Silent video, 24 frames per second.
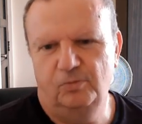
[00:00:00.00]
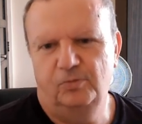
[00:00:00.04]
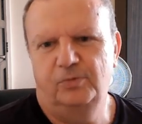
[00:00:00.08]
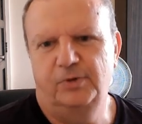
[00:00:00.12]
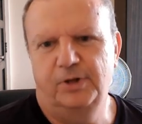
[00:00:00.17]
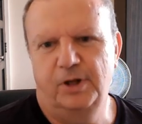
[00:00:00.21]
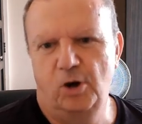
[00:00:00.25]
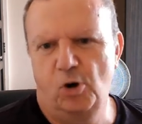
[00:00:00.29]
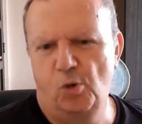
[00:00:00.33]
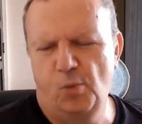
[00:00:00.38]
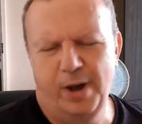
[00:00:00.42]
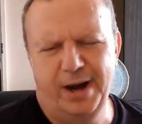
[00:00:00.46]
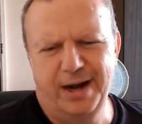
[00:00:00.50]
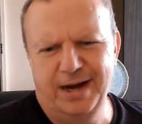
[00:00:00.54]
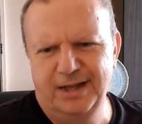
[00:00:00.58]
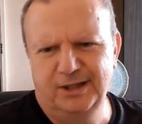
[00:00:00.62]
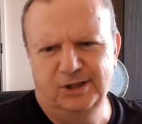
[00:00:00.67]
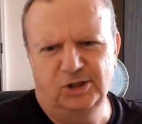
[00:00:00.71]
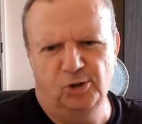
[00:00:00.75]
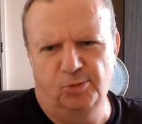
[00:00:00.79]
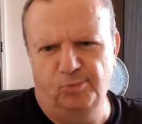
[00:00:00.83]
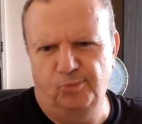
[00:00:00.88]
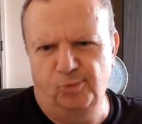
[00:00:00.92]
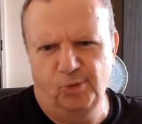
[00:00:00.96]
want to
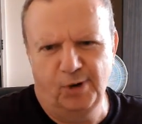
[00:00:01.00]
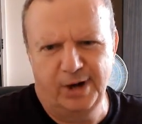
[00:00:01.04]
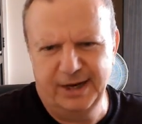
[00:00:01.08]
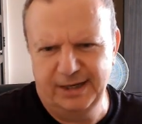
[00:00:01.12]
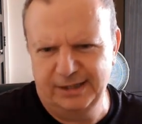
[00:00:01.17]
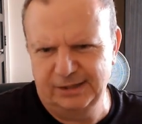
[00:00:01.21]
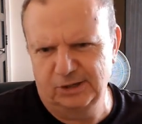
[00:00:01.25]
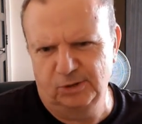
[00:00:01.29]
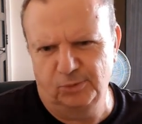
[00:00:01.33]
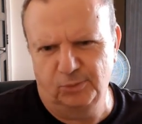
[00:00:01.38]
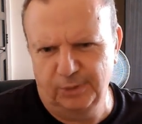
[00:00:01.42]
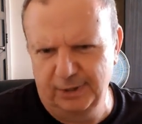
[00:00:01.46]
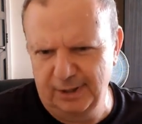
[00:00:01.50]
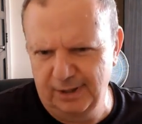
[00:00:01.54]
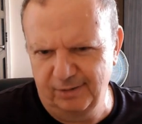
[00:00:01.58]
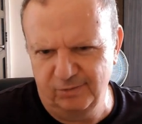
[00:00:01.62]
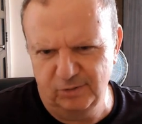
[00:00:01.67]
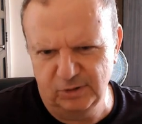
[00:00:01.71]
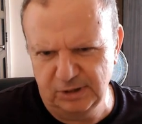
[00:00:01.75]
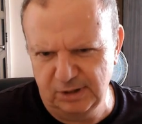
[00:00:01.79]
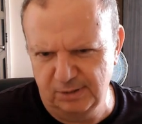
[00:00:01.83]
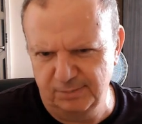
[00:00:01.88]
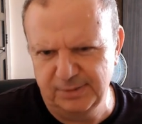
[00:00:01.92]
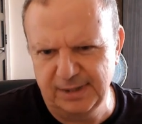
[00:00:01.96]
hit their brakes or
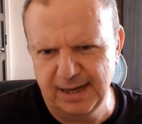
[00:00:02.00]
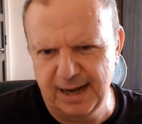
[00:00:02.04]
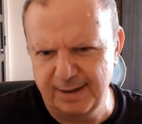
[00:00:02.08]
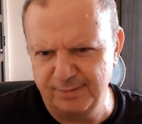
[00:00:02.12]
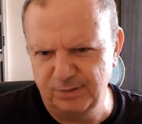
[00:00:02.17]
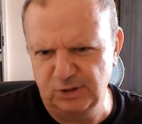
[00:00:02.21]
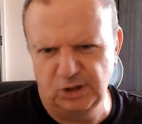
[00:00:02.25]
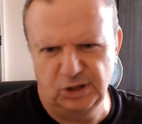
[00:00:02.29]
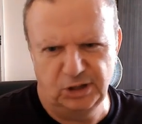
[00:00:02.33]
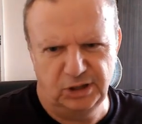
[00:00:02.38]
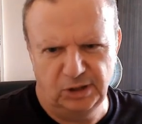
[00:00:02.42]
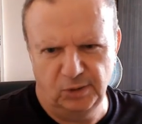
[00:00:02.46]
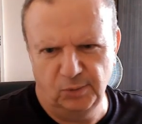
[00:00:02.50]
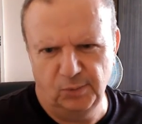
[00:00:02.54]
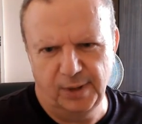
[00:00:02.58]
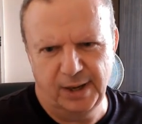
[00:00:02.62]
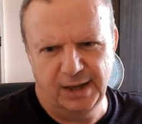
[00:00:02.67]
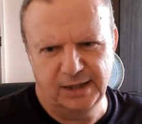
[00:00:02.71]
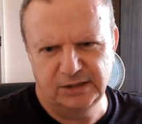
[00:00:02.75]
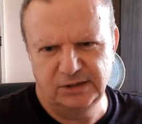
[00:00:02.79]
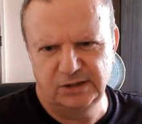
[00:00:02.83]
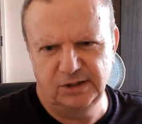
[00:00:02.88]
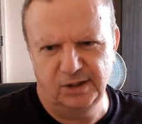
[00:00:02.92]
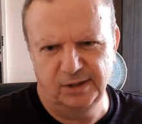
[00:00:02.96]
whatever sometimes in the
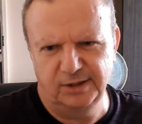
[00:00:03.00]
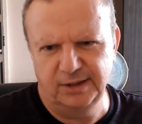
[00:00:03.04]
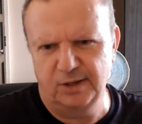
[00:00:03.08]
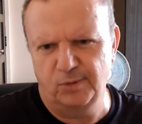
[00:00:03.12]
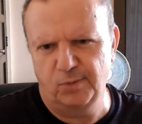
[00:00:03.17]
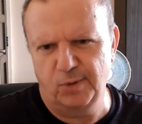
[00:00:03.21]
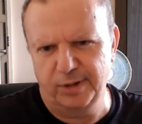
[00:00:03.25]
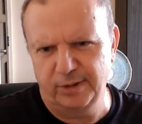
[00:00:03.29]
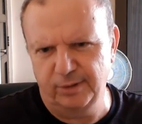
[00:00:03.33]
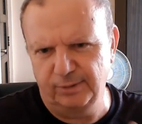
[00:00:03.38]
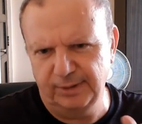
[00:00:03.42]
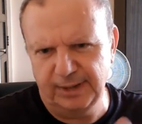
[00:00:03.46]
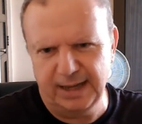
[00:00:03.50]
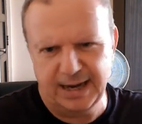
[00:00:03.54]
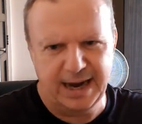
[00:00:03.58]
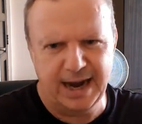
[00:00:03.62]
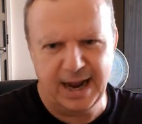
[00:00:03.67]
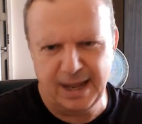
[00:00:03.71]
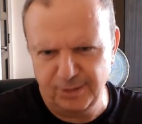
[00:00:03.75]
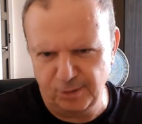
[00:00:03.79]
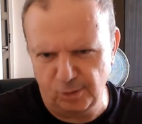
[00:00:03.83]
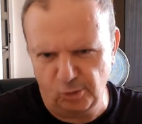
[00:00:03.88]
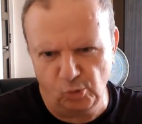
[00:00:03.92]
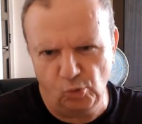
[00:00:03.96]
U.S. You know, they'd rather lay
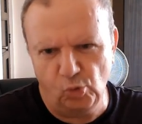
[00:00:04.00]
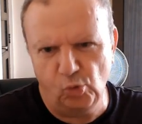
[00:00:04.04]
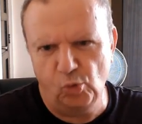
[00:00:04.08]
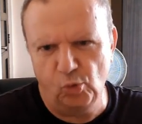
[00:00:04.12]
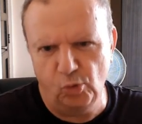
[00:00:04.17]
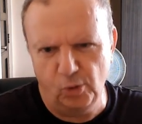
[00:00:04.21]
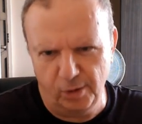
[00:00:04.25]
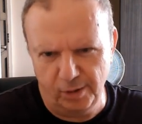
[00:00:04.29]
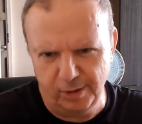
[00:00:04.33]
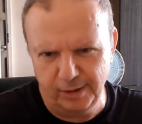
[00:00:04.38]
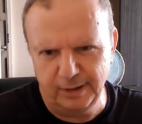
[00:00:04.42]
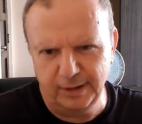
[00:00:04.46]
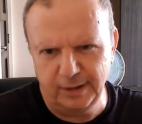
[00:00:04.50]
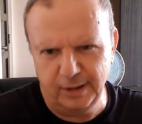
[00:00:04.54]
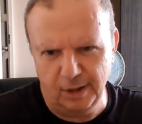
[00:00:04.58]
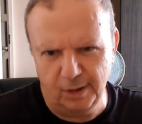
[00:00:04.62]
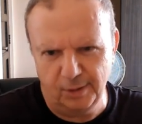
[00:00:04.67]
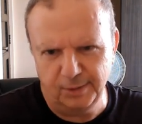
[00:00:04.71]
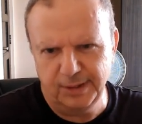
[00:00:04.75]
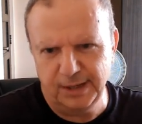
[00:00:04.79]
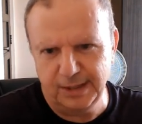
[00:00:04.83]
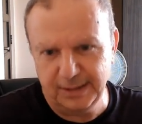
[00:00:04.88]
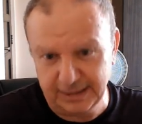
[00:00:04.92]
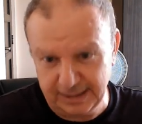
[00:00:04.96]
on their horn, you know,
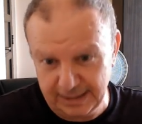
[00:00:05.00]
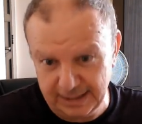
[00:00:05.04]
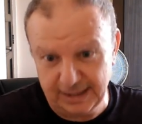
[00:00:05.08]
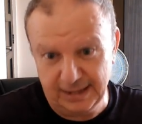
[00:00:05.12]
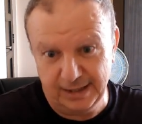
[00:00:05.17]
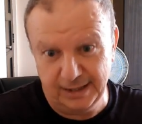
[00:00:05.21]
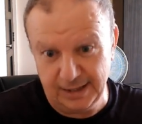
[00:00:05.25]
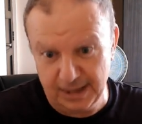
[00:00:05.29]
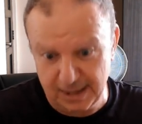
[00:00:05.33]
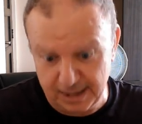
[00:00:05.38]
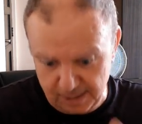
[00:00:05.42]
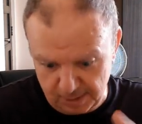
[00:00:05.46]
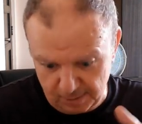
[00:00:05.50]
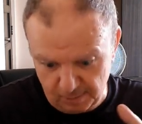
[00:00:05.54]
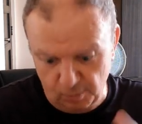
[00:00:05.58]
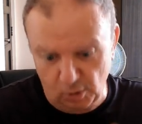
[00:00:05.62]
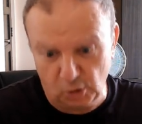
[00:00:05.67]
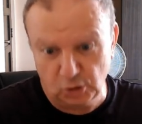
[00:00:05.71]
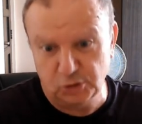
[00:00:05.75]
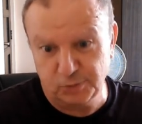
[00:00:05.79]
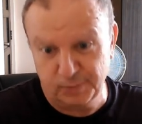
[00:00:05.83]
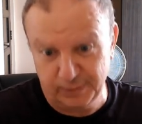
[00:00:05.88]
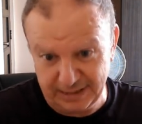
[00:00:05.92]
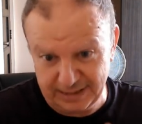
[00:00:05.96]
and then get it, and then
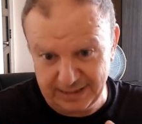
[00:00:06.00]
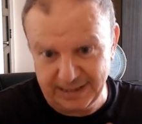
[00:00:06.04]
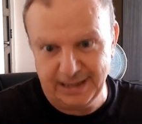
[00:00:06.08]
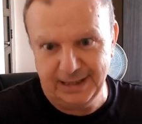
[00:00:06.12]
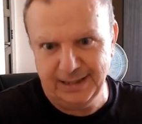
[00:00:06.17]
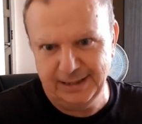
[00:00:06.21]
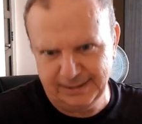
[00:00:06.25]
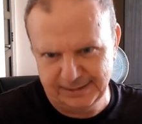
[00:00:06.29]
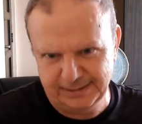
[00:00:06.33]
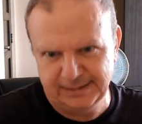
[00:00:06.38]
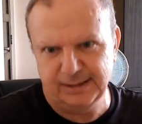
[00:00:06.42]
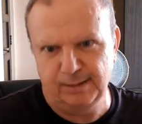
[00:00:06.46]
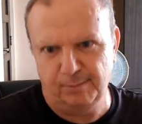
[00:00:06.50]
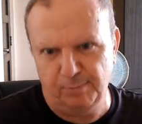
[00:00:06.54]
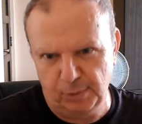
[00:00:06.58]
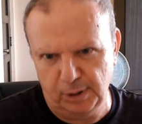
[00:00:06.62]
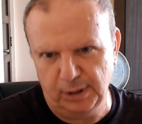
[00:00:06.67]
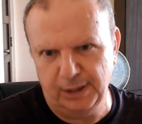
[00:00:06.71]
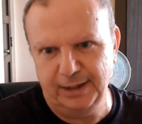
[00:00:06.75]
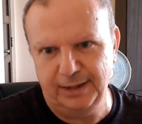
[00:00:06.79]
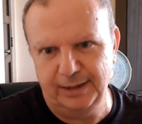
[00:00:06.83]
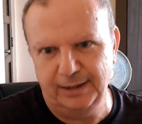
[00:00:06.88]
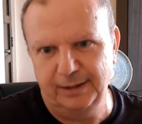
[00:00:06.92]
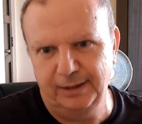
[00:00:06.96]
ultimately hit
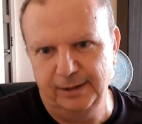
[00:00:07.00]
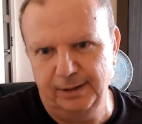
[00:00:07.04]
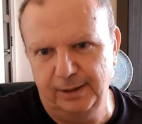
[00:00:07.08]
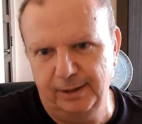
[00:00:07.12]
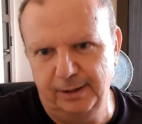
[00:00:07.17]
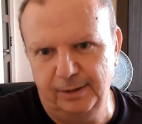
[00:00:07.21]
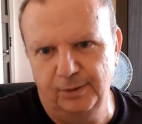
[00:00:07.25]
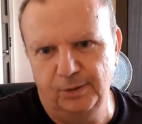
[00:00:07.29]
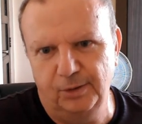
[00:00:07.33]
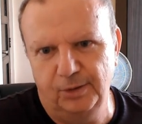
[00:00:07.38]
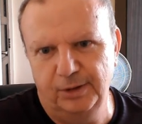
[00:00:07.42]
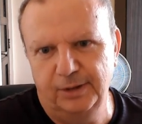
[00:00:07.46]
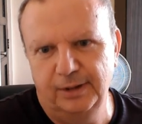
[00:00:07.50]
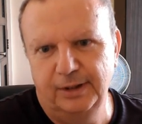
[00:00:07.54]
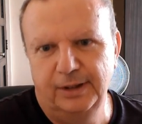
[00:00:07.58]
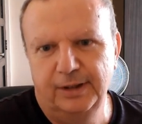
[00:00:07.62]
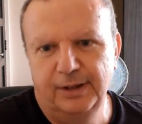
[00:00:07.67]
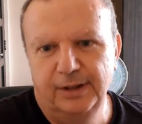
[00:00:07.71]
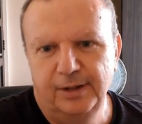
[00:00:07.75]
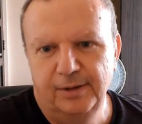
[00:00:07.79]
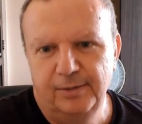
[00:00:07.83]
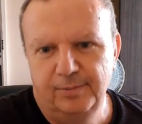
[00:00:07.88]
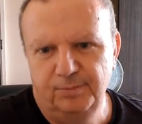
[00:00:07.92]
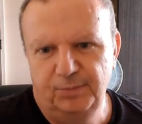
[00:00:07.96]
somebody, you know, or
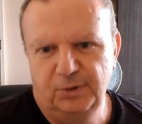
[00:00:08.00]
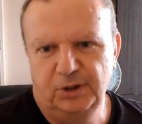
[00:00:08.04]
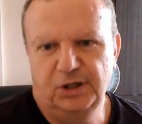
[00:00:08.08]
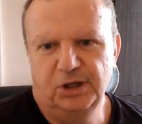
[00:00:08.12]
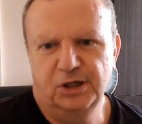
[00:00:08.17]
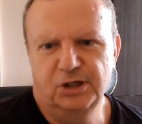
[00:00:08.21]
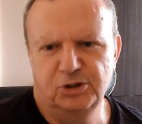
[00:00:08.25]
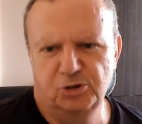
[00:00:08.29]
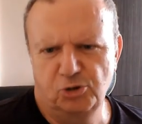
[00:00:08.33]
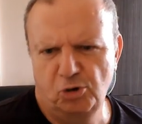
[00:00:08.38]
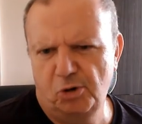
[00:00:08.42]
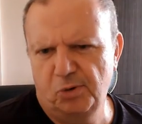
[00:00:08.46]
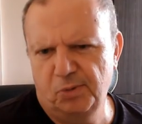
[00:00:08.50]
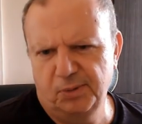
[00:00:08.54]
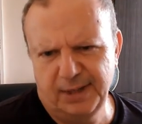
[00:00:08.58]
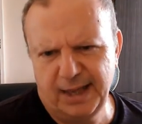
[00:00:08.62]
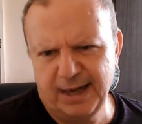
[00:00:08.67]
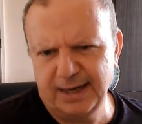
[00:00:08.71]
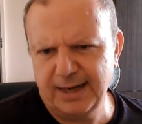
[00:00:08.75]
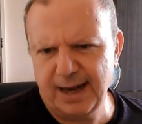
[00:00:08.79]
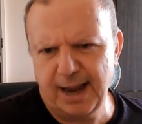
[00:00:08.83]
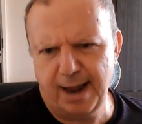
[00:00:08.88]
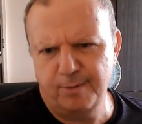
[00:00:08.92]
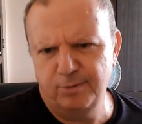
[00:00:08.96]
because, oh,
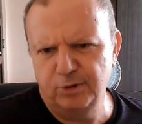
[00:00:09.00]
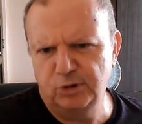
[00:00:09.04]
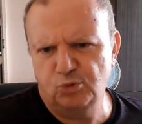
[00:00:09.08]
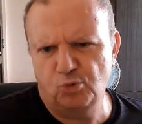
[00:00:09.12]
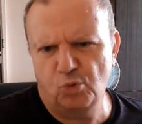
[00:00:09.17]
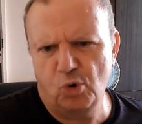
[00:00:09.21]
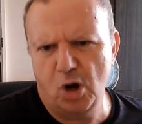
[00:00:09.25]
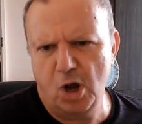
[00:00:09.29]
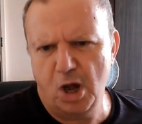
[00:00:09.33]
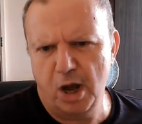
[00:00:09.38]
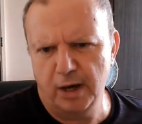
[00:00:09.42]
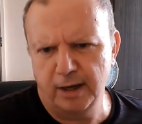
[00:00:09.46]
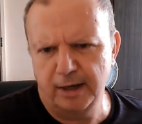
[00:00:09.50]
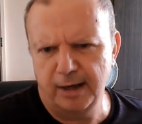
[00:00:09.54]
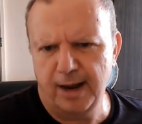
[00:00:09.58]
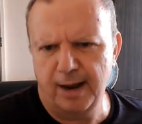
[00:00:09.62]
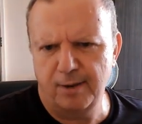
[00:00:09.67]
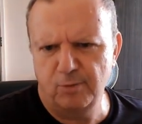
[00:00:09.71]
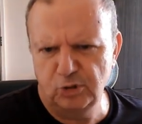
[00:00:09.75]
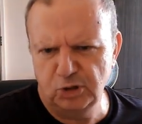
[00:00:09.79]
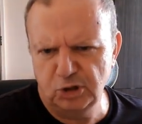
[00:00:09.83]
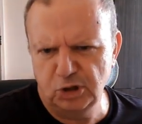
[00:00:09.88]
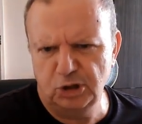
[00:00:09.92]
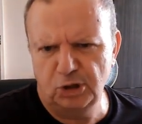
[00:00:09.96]
that guy was wrong, I
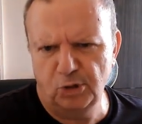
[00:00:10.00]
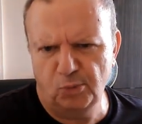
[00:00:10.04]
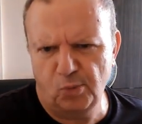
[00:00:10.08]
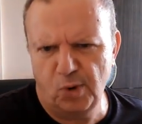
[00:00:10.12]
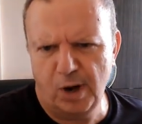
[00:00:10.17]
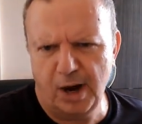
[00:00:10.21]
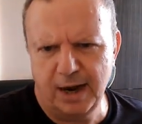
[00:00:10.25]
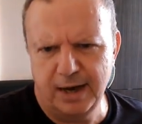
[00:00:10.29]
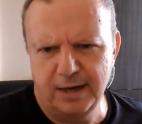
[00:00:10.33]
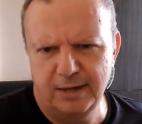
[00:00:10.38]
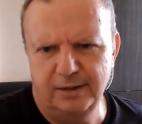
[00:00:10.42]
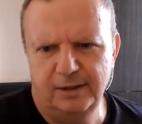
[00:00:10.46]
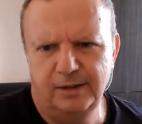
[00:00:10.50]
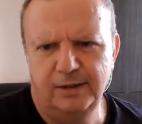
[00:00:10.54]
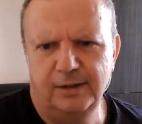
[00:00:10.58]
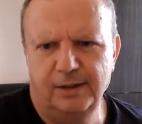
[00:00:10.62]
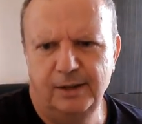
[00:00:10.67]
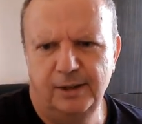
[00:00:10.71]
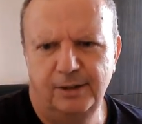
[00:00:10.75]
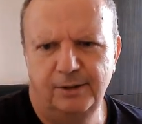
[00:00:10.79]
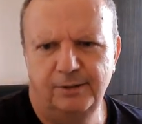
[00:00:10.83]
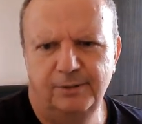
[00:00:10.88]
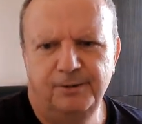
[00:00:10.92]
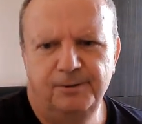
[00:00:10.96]
was in the right, you
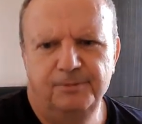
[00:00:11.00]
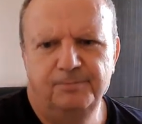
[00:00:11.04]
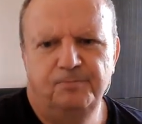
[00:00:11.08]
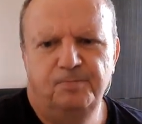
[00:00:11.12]
know.